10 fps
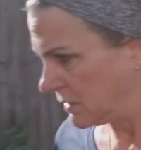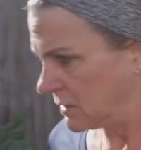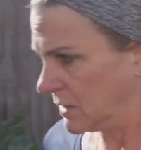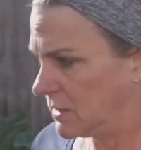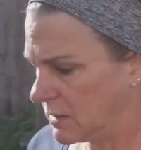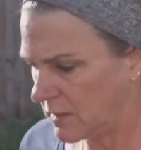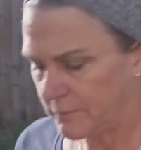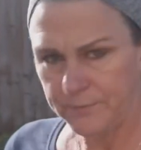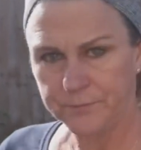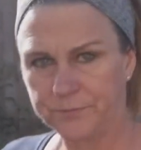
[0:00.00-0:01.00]

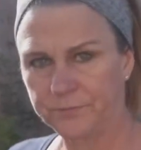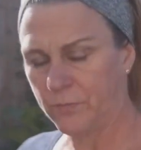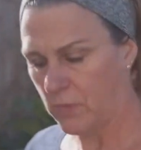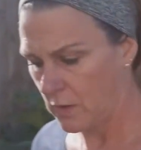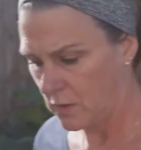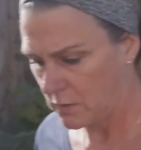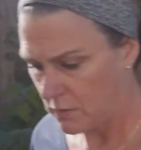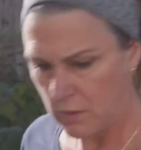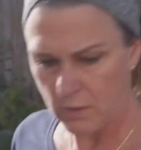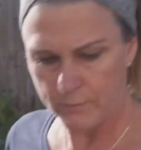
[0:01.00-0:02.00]
The
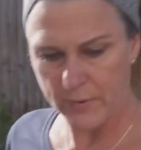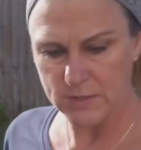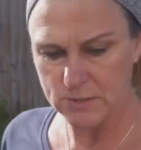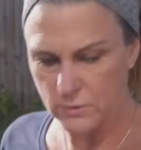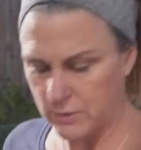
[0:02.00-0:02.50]
herb bed is